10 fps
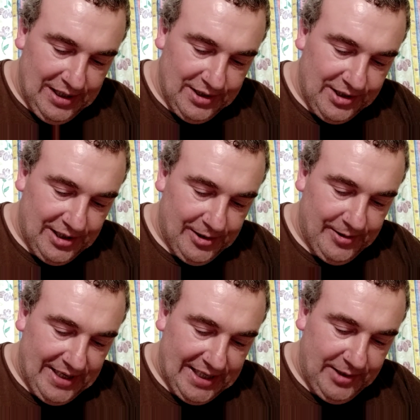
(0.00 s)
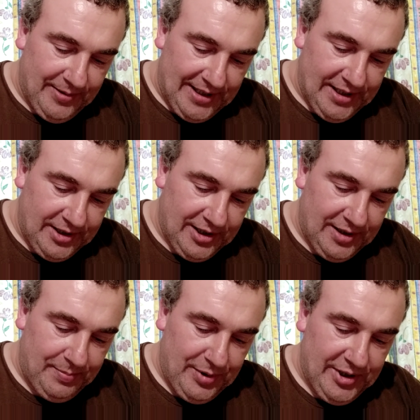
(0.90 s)
So anyway, I'm going
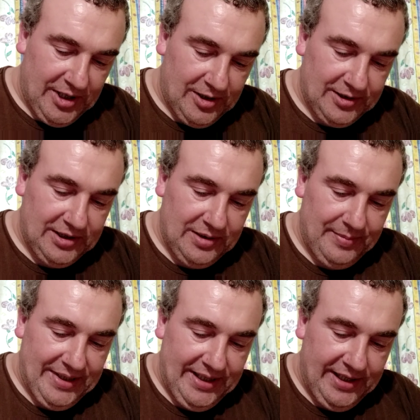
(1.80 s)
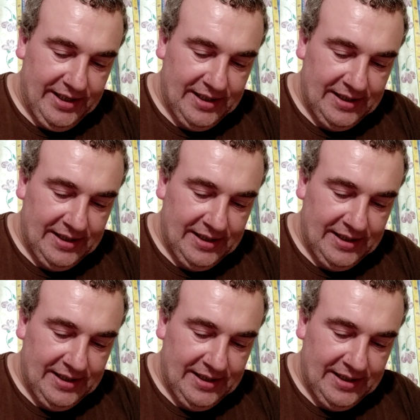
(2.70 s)
to put it onto me